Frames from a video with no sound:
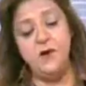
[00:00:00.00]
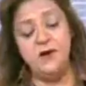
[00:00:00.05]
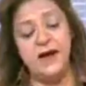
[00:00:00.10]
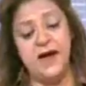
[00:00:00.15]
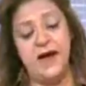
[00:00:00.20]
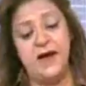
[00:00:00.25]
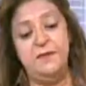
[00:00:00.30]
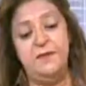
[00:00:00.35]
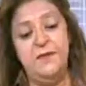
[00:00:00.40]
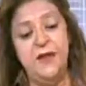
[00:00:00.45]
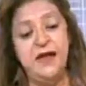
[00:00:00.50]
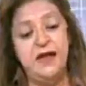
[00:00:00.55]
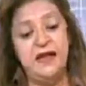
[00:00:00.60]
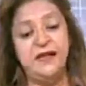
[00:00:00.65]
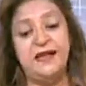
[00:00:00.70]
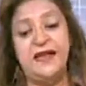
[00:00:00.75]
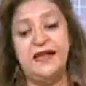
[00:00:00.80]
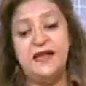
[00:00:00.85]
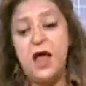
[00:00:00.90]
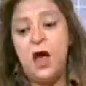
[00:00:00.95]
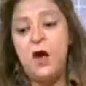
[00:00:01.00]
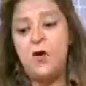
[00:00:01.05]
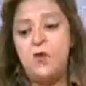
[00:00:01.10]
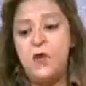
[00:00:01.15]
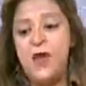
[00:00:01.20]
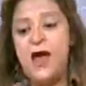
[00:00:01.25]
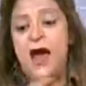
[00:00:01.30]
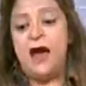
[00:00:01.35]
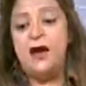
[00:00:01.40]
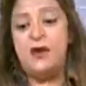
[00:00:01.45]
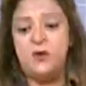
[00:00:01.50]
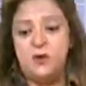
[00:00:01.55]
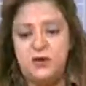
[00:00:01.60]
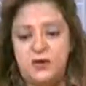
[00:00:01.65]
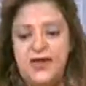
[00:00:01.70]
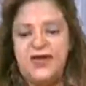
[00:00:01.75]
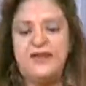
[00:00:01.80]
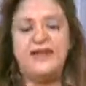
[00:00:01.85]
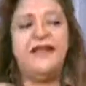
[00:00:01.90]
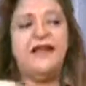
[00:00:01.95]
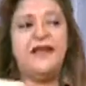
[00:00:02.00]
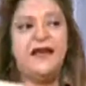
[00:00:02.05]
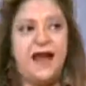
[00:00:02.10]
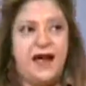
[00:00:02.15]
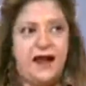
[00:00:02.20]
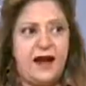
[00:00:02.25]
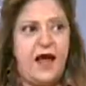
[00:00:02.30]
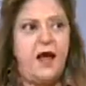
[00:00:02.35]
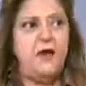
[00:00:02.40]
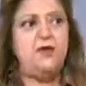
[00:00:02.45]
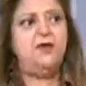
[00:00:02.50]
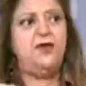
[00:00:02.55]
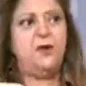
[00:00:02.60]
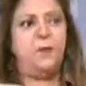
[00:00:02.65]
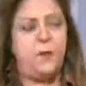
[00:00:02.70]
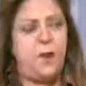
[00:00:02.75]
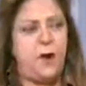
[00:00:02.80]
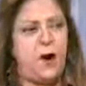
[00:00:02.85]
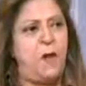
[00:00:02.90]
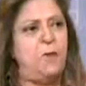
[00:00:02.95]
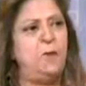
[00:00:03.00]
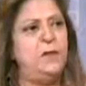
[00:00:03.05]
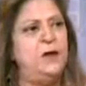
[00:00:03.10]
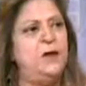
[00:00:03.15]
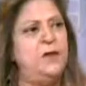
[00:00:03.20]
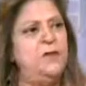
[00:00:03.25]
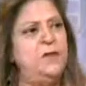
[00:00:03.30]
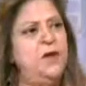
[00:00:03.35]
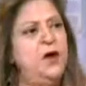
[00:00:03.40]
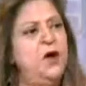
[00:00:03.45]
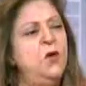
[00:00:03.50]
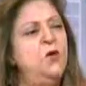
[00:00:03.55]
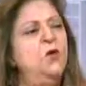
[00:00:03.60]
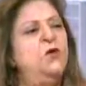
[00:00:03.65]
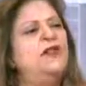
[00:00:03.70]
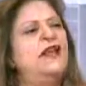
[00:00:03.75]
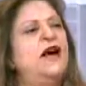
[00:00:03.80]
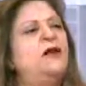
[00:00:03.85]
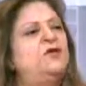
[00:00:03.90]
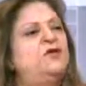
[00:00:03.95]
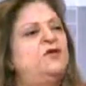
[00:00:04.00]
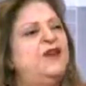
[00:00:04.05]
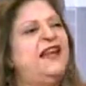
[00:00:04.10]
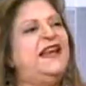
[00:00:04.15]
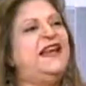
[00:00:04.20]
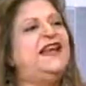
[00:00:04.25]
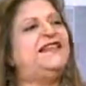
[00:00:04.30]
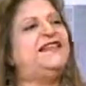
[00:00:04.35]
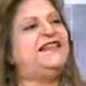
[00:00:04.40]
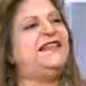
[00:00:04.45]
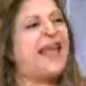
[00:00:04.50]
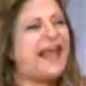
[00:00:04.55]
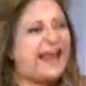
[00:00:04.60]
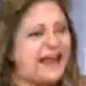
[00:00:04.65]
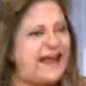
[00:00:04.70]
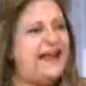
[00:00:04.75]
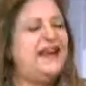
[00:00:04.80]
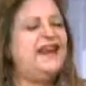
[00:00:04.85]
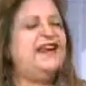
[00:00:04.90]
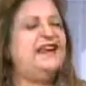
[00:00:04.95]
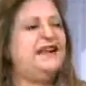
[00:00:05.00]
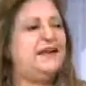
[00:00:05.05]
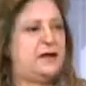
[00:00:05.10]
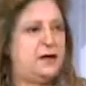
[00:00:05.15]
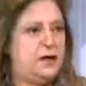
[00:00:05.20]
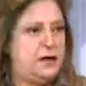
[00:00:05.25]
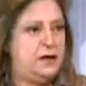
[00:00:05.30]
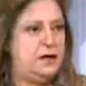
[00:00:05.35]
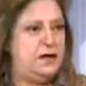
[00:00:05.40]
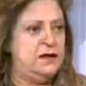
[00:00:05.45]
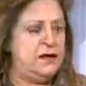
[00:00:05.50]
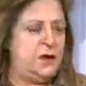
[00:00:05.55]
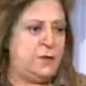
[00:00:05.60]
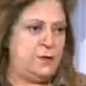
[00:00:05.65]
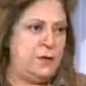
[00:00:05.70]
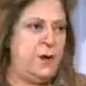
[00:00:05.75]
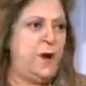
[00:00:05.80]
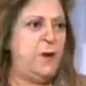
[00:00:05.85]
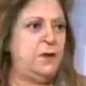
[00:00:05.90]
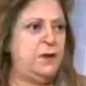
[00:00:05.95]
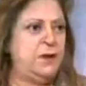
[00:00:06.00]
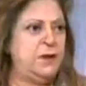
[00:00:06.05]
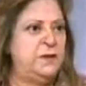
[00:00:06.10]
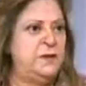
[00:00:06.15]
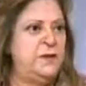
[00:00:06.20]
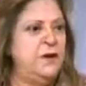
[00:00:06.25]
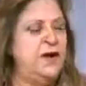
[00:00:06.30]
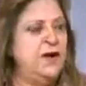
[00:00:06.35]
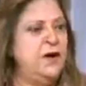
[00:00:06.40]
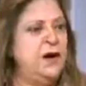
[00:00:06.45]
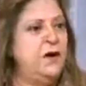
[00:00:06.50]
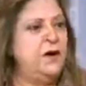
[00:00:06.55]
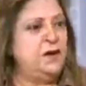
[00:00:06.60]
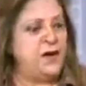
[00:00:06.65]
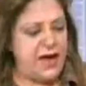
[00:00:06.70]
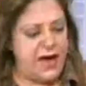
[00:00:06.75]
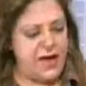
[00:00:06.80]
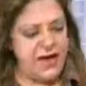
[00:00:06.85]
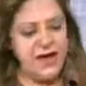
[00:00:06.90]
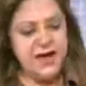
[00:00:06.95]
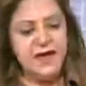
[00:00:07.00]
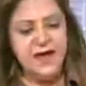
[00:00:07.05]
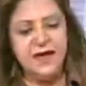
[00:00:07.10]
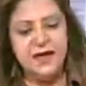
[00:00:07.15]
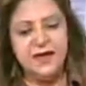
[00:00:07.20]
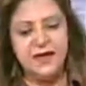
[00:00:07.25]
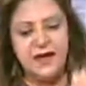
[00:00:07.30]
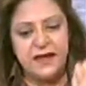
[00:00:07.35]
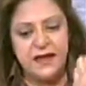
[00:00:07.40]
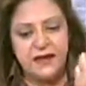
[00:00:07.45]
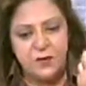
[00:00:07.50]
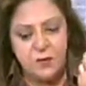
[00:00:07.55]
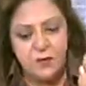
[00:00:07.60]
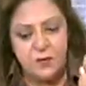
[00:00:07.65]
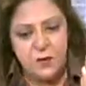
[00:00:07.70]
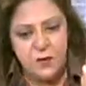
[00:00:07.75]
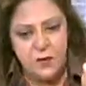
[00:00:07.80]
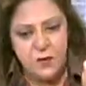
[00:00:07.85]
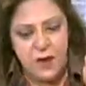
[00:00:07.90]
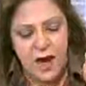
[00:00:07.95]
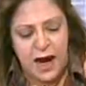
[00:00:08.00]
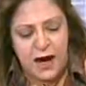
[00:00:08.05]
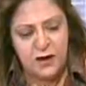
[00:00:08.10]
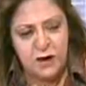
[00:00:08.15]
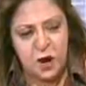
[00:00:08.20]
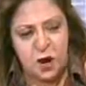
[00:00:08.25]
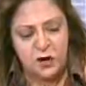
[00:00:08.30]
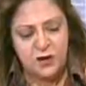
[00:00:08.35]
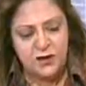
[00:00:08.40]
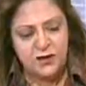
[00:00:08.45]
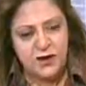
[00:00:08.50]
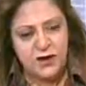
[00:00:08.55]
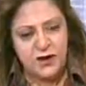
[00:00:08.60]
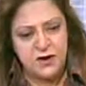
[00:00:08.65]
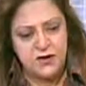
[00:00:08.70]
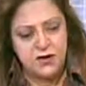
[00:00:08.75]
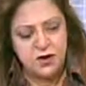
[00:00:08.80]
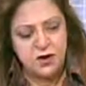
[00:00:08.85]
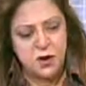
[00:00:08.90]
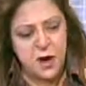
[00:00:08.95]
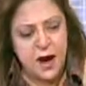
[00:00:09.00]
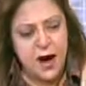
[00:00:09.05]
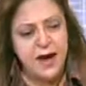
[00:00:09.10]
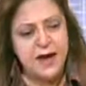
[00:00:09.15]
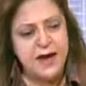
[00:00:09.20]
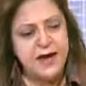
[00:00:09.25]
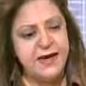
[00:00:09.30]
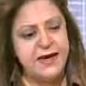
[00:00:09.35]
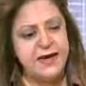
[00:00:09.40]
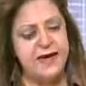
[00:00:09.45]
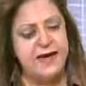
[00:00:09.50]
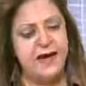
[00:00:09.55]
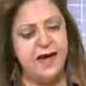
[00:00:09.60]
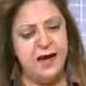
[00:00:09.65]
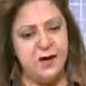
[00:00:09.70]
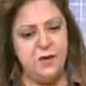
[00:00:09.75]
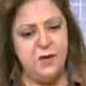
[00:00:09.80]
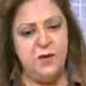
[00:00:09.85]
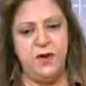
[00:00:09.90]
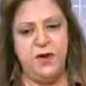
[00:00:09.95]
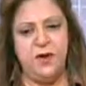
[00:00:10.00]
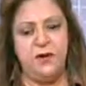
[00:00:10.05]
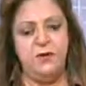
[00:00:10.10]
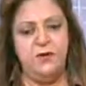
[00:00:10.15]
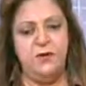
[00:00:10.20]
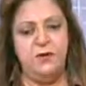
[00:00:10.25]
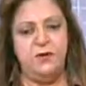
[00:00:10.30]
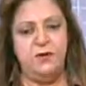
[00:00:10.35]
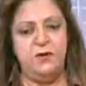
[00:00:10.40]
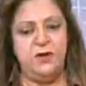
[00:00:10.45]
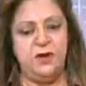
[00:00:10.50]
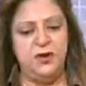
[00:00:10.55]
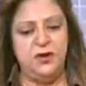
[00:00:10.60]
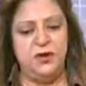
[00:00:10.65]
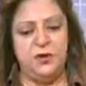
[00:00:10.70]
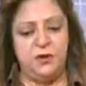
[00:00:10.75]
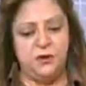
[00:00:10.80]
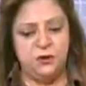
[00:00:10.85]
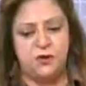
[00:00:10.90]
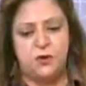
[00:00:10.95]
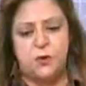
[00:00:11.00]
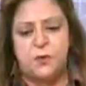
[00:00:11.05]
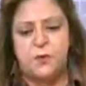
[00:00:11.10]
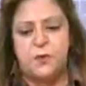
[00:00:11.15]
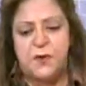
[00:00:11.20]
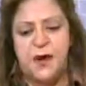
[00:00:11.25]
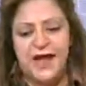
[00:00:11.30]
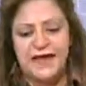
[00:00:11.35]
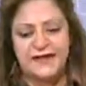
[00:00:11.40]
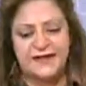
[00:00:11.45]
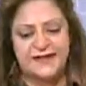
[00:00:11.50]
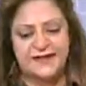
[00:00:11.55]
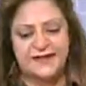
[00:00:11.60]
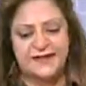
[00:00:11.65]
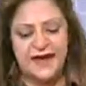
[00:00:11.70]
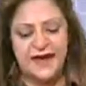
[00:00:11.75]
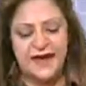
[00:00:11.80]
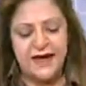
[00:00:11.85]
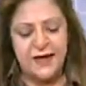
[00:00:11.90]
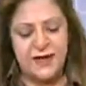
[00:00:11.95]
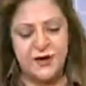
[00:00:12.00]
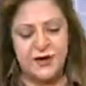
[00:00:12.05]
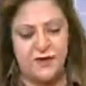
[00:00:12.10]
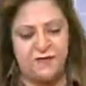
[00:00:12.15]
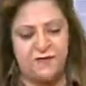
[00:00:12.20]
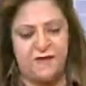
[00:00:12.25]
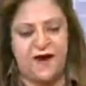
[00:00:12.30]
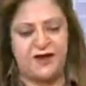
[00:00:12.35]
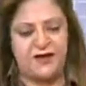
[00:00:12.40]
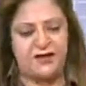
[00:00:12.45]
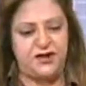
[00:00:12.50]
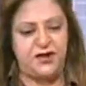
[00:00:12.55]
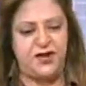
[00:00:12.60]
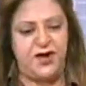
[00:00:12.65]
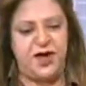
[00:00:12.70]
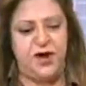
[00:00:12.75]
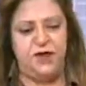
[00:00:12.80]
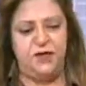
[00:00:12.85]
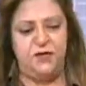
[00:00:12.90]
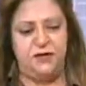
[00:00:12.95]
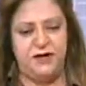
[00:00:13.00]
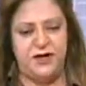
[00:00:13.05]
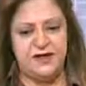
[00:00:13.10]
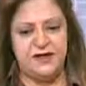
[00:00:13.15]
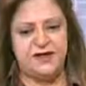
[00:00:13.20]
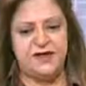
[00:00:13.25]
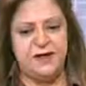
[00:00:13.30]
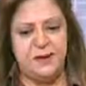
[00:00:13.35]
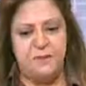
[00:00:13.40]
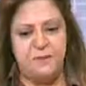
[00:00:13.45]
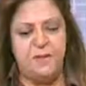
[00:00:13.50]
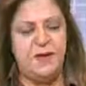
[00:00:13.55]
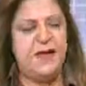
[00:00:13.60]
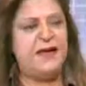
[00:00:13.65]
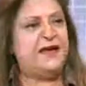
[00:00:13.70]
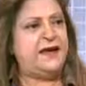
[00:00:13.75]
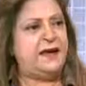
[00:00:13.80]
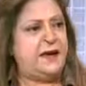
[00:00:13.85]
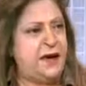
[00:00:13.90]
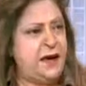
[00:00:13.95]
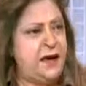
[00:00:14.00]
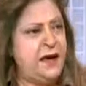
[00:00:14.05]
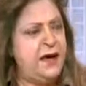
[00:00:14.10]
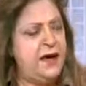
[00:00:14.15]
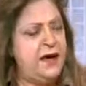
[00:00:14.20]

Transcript: program, that we are rotating around the problem without really tackling the problem. Okay, that we are not trying, to press the factory owners, the big